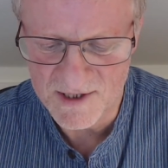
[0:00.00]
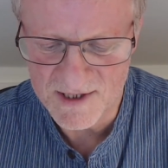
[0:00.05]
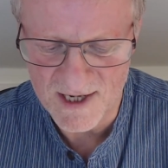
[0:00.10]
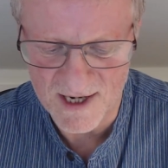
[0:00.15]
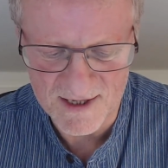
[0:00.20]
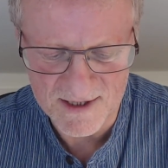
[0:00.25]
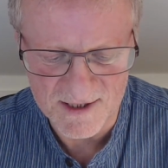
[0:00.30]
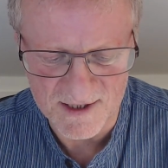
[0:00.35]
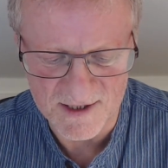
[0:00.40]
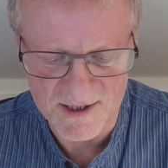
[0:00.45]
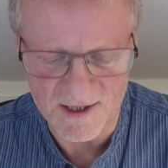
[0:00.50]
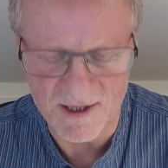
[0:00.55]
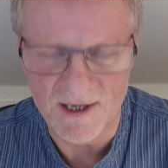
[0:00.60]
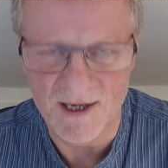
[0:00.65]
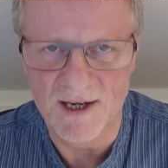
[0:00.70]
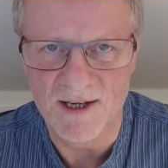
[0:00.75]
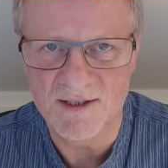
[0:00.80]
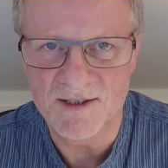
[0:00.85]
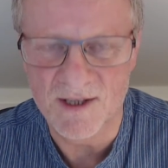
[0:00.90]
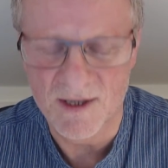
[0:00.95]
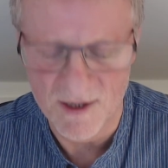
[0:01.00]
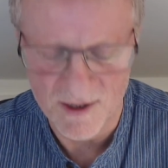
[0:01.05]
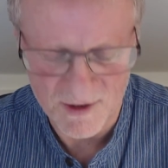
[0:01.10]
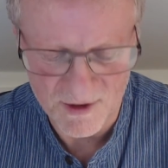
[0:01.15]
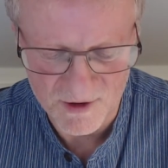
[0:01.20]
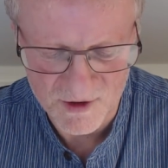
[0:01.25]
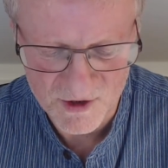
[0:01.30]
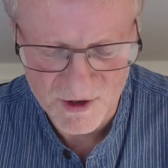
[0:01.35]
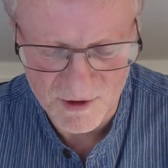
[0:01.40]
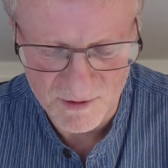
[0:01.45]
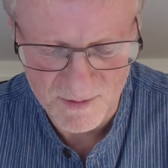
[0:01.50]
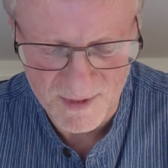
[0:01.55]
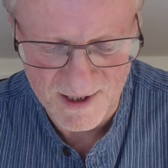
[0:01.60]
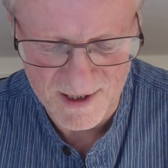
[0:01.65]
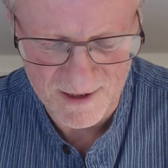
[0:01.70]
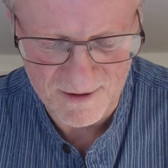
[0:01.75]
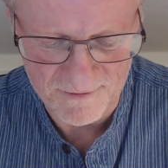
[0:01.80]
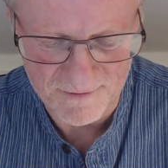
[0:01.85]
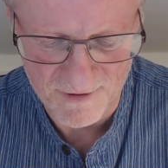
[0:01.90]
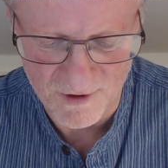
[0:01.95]
exercise that you've been
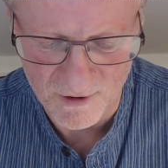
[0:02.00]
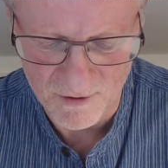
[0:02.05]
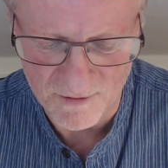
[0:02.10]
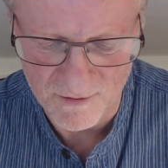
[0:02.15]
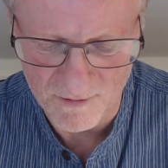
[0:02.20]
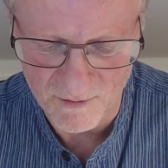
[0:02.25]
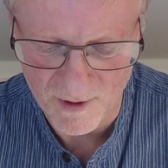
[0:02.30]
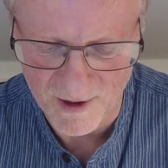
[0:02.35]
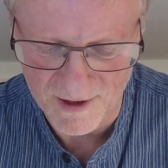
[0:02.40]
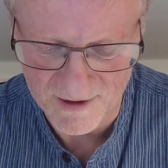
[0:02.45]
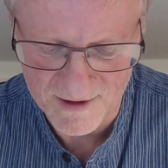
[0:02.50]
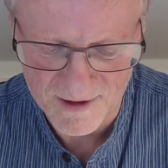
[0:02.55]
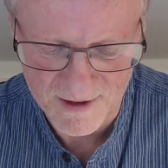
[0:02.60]
involved with.